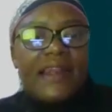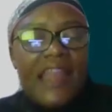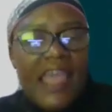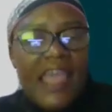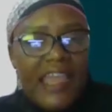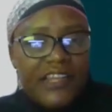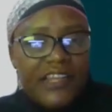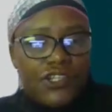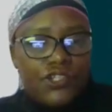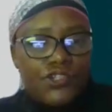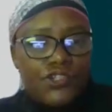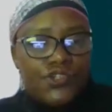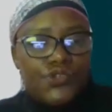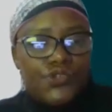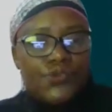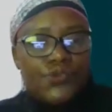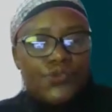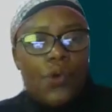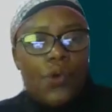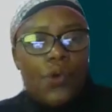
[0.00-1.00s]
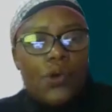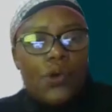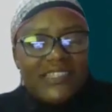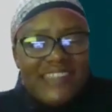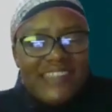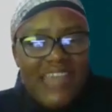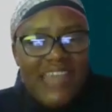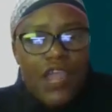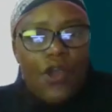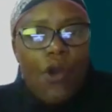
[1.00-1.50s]
Learn to
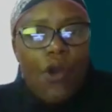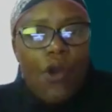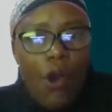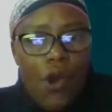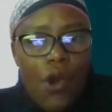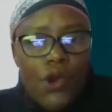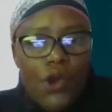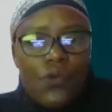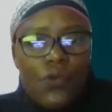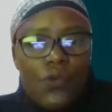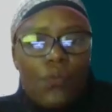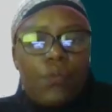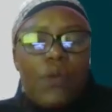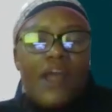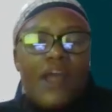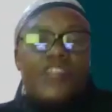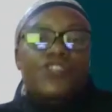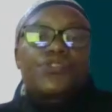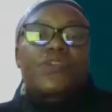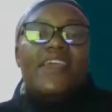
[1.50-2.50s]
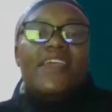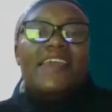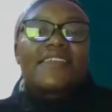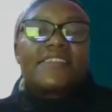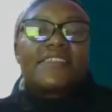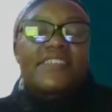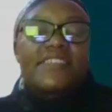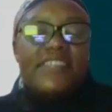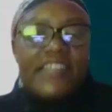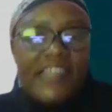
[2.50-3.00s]
take on what you
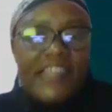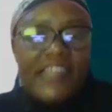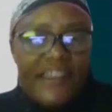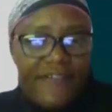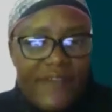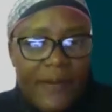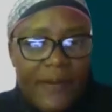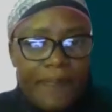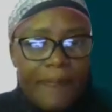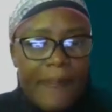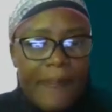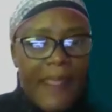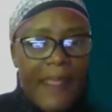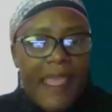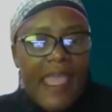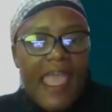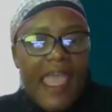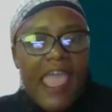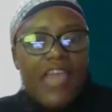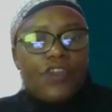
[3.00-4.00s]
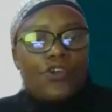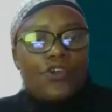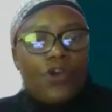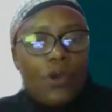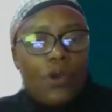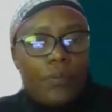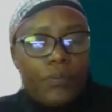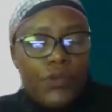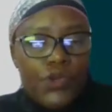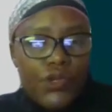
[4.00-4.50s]
can deliver. And
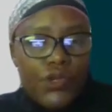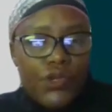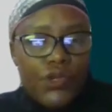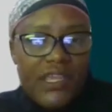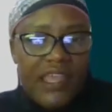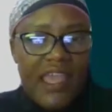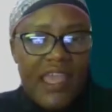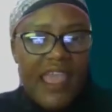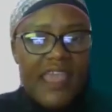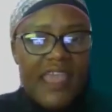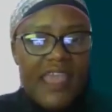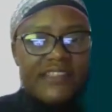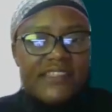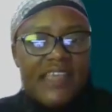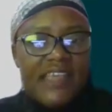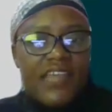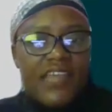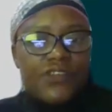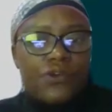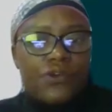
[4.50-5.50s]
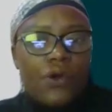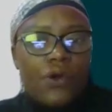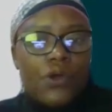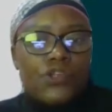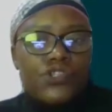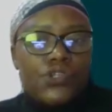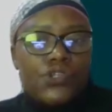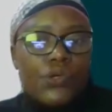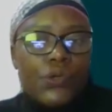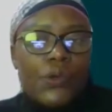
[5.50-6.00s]
communicate, and
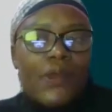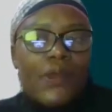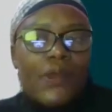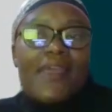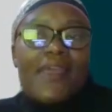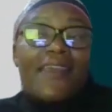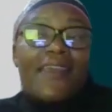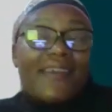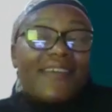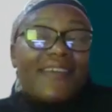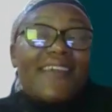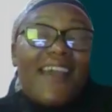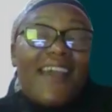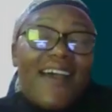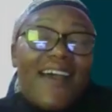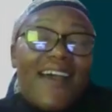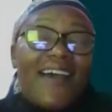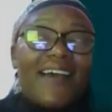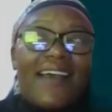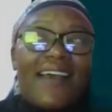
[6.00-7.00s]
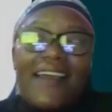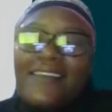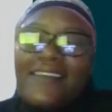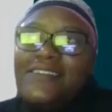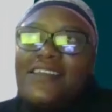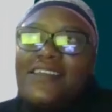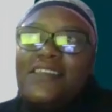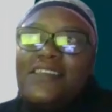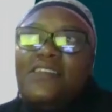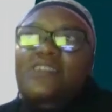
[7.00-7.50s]
also, yeah,
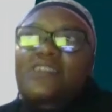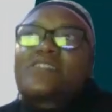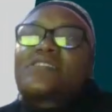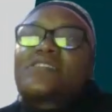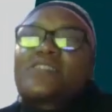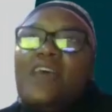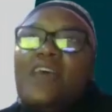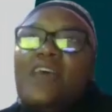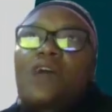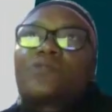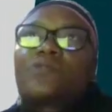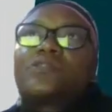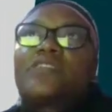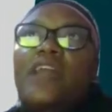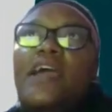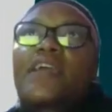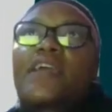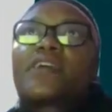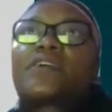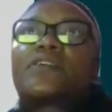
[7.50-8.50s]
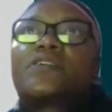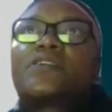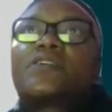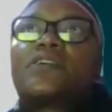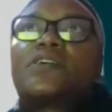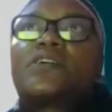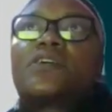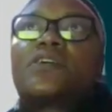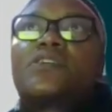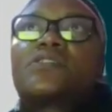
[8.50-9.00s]
and it sounds
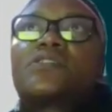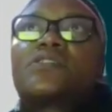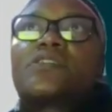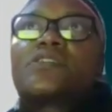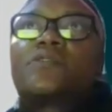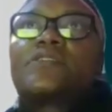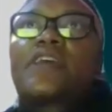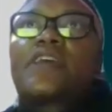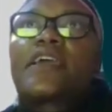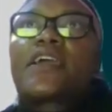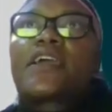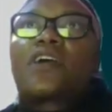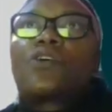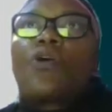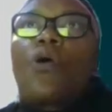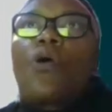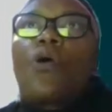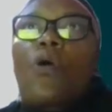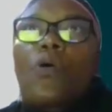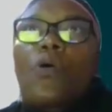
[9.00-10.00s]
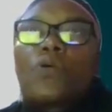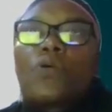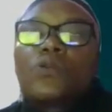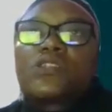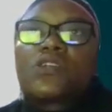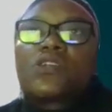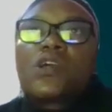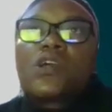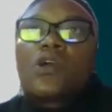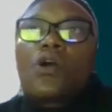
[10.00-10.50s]
like
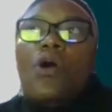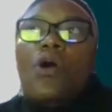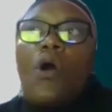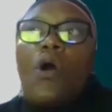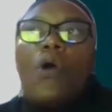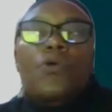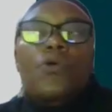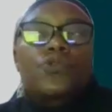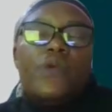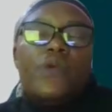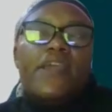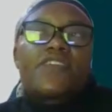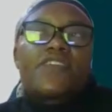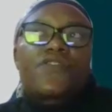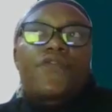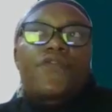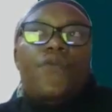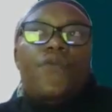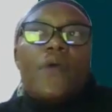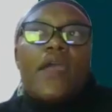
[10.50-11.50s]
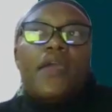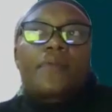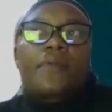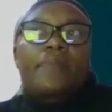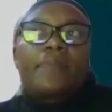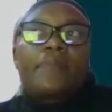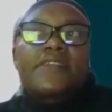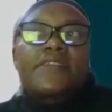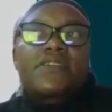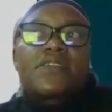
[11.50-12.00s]
old ways of work,
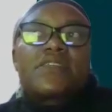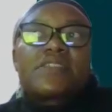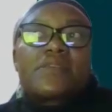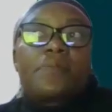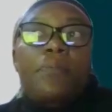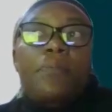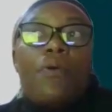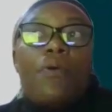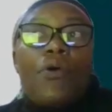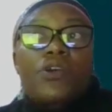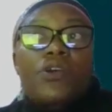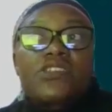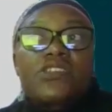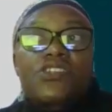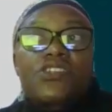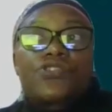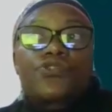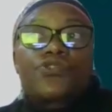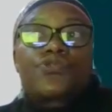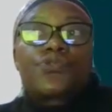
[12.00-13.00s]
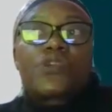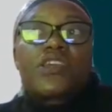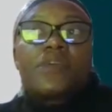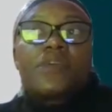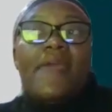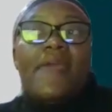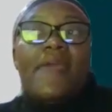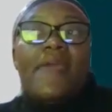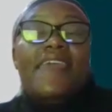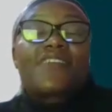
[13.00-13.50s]
but it is important to
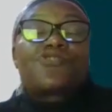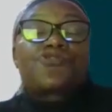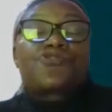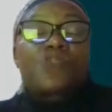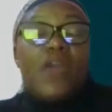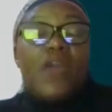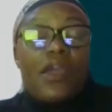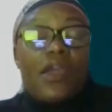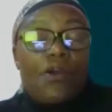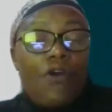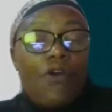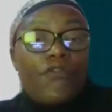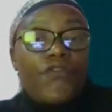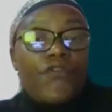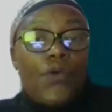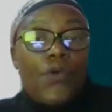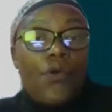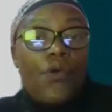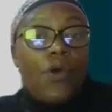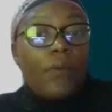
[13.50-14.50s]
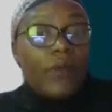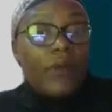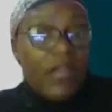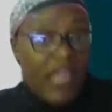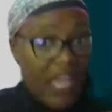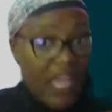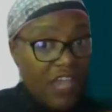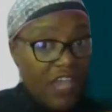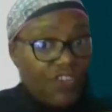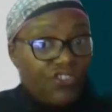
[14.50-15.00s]
keep a track of your
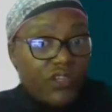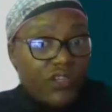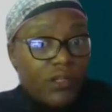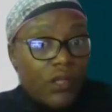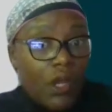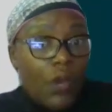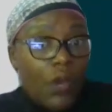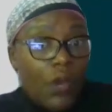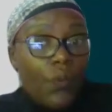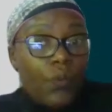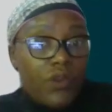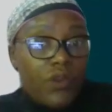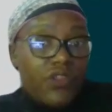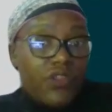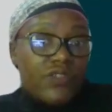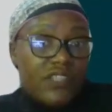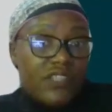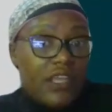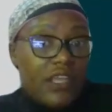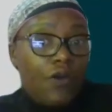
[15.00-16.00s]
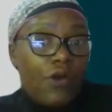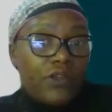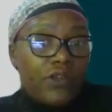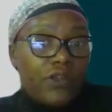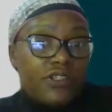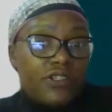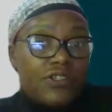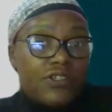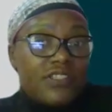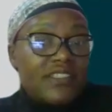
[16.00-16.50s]
communication with your
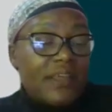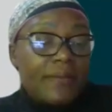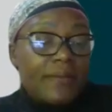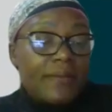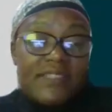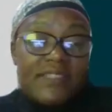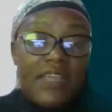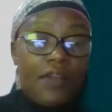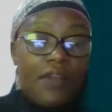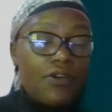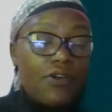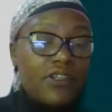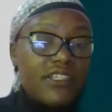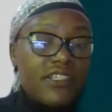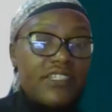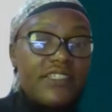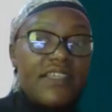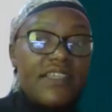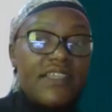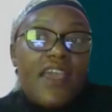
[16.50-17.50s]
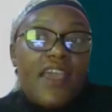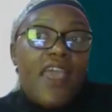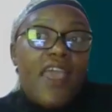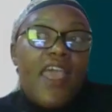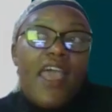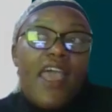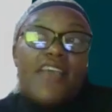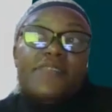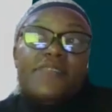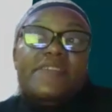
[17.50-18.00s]
stakeholder, because some stakeholders,
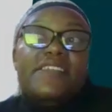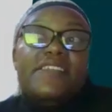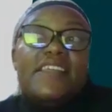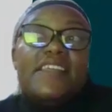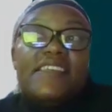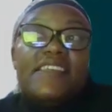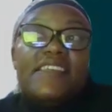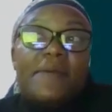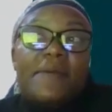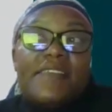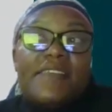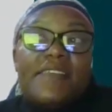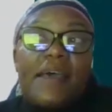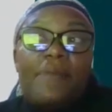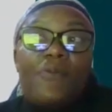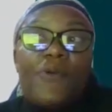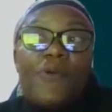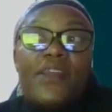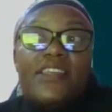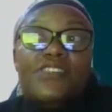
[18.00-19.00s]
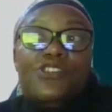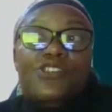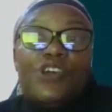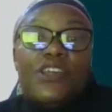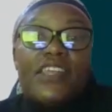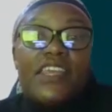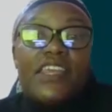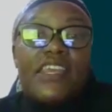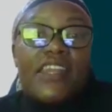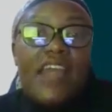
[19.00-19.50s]
especially sometimes when it's
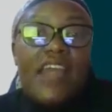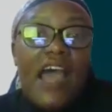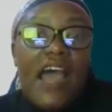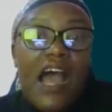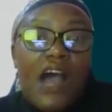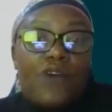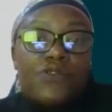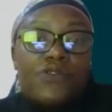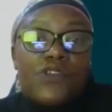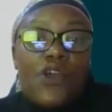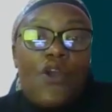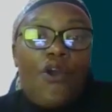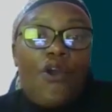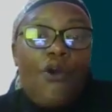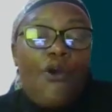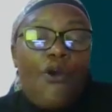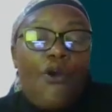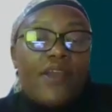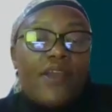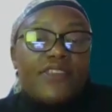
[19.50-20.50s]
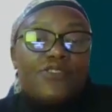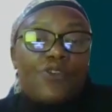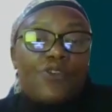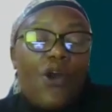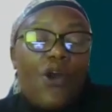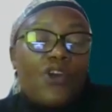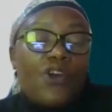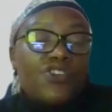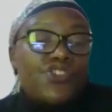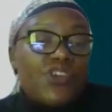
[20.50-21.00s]
not in-house or it's
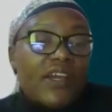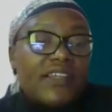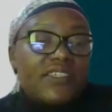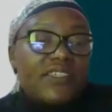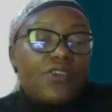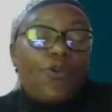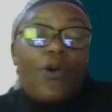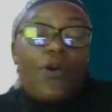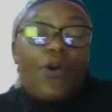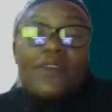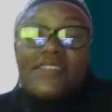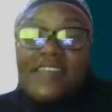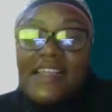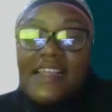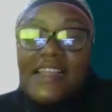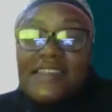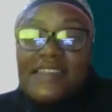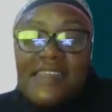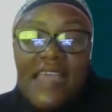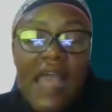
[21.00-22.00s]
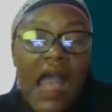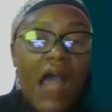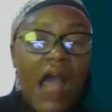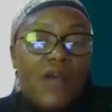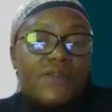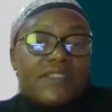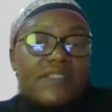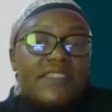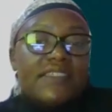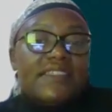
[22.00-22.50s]
contract consulting
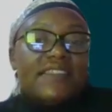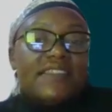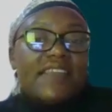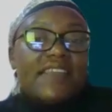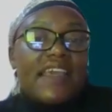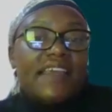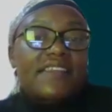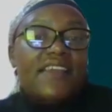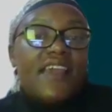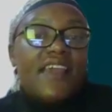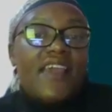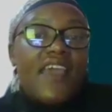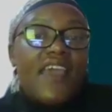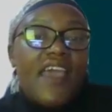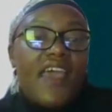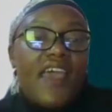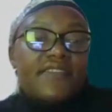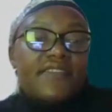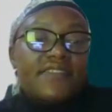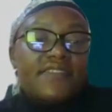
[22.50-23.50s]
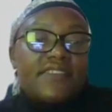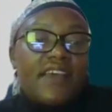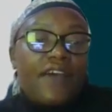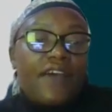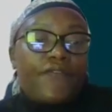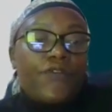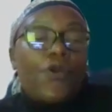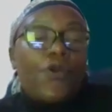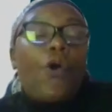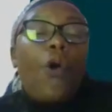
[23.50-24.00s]
houses and
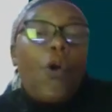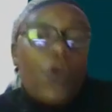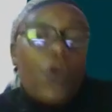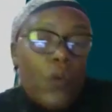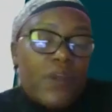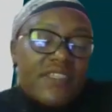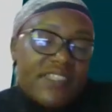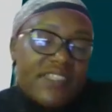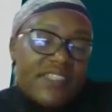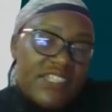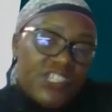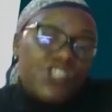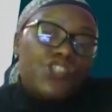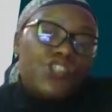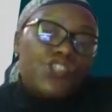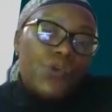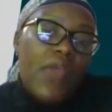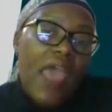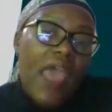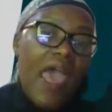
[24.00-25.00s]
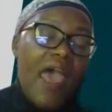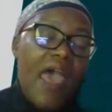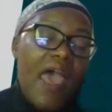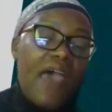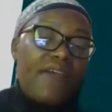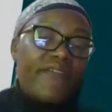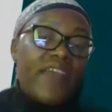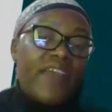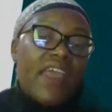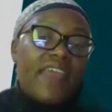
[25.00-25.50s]
stuff, you always need to
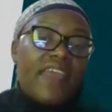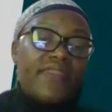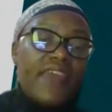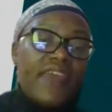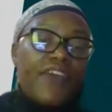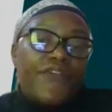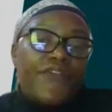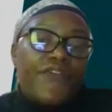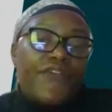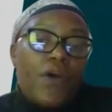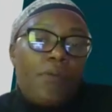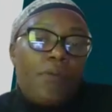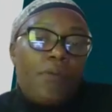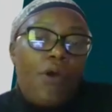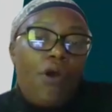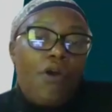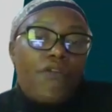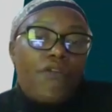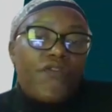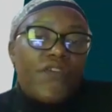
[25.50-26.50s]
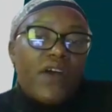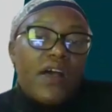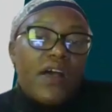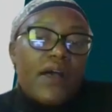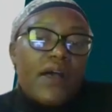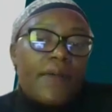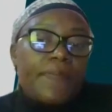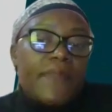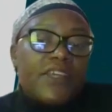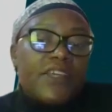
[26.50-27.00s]
have that form of
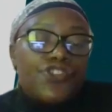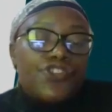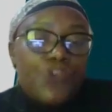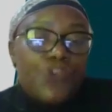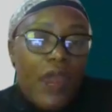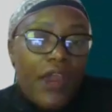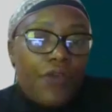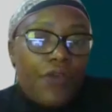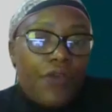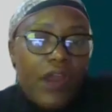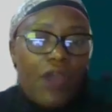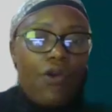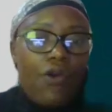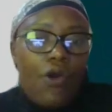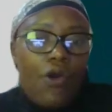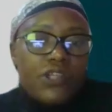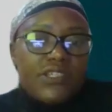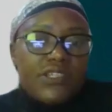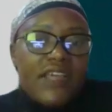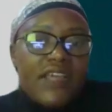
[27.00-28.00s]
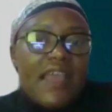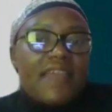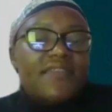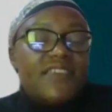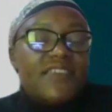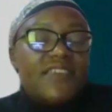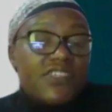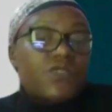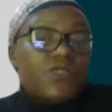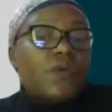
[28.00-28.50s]
track record.
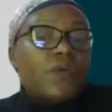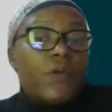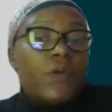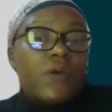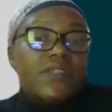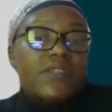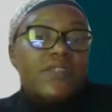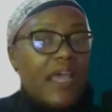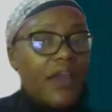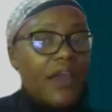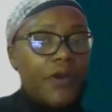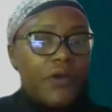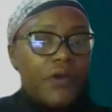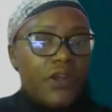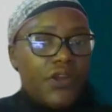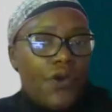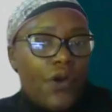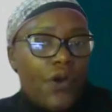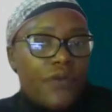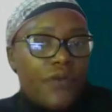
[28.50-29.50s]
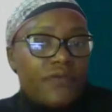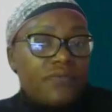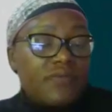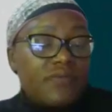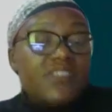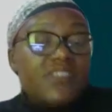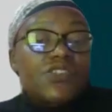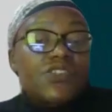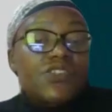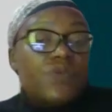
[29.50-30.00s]
This is what was agreed on.
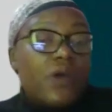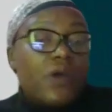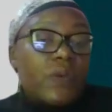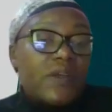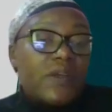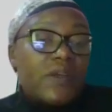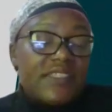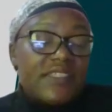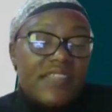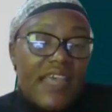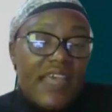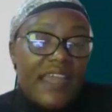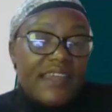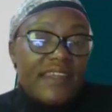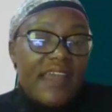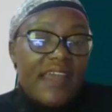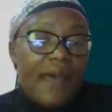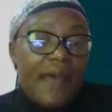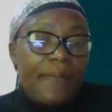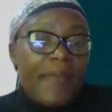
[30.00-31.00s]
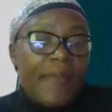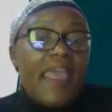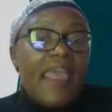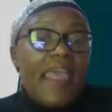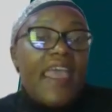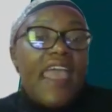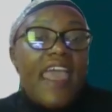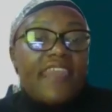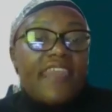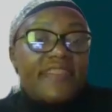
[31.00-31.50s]
This is what was signed up.
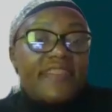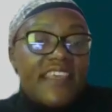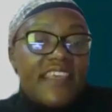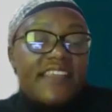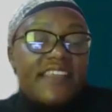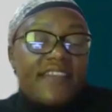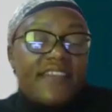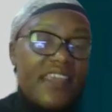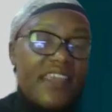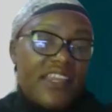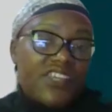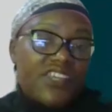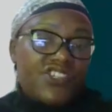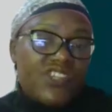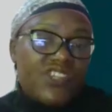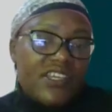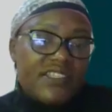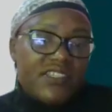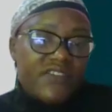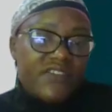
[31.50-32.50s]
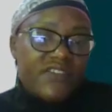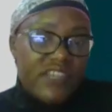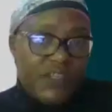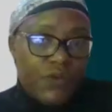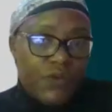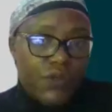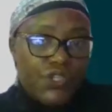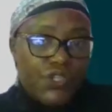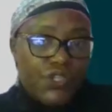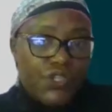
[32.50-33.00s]
And these are the initiatives
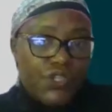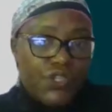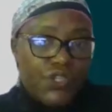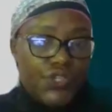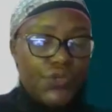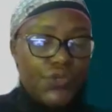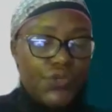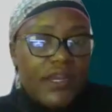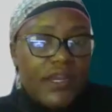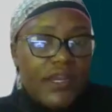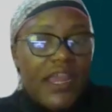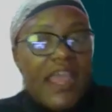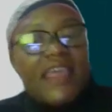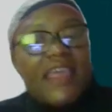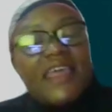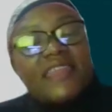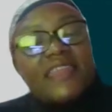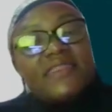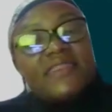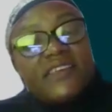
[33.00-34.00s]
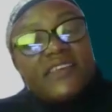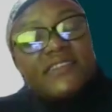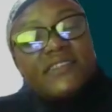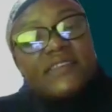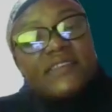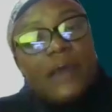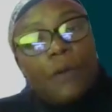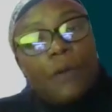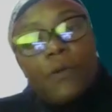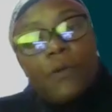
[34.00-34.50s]
that we took on. And this
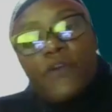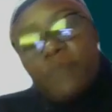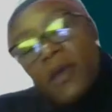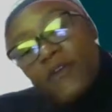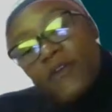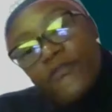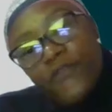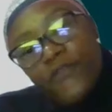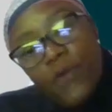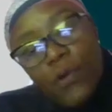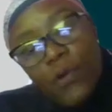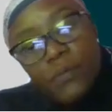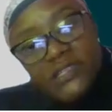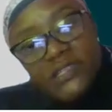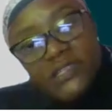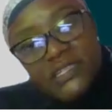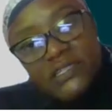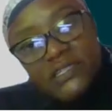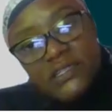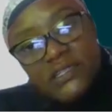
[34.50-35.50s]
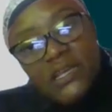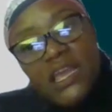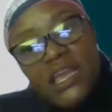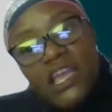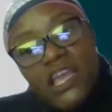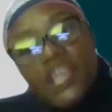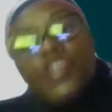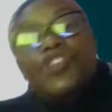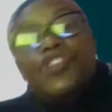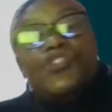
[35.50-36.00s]
is how we've performed in
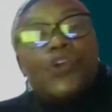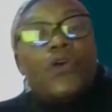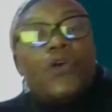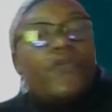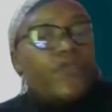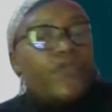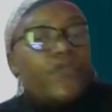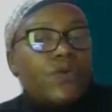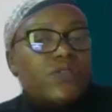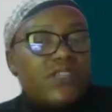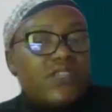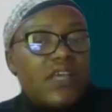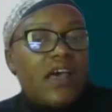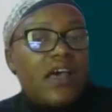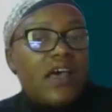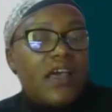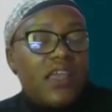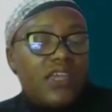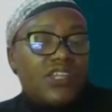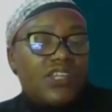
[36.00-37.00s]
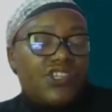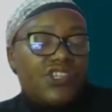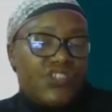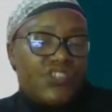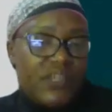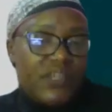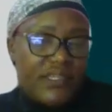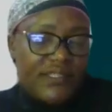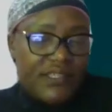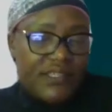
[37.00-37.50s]
each of those
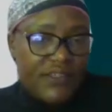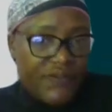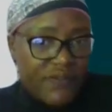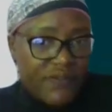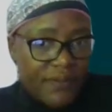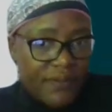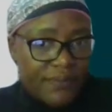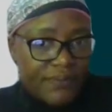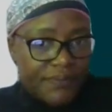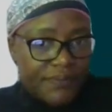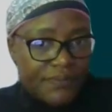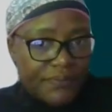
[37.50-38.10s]
initiatives.